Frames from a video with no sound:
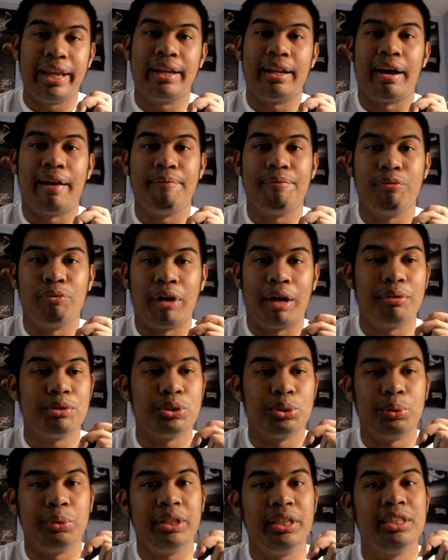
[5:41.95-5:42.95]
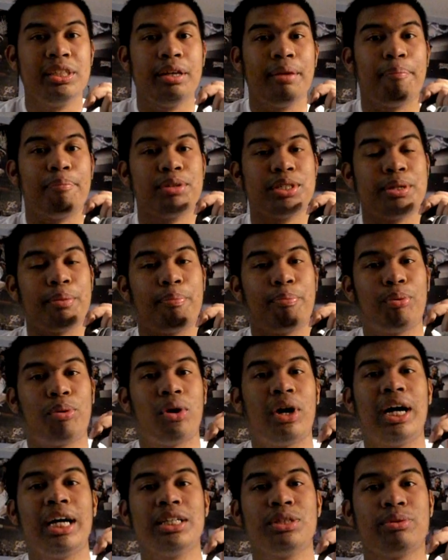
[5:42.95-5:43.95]
I was really
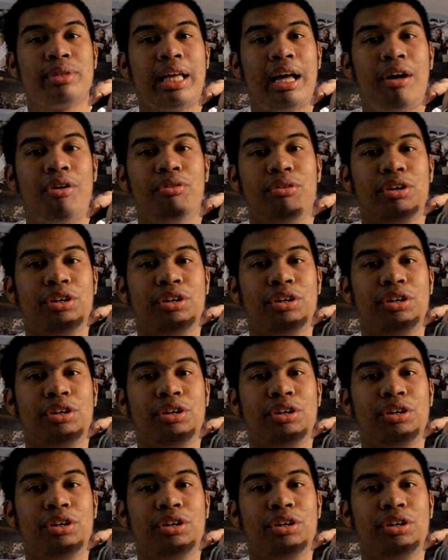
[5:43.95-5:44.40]
surprised with how